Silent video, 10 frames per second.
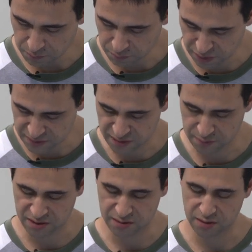mass
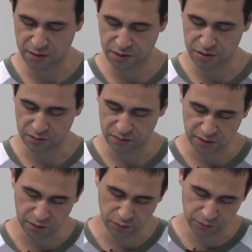times acceleration
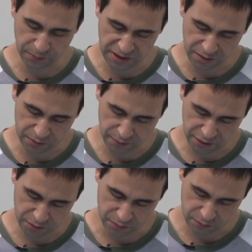along the radial
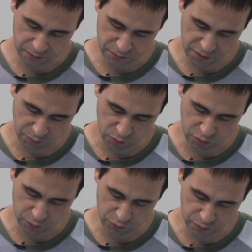direction. So I'm going
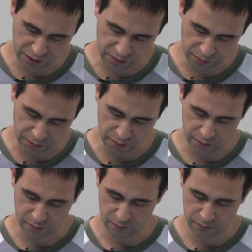to put radial here.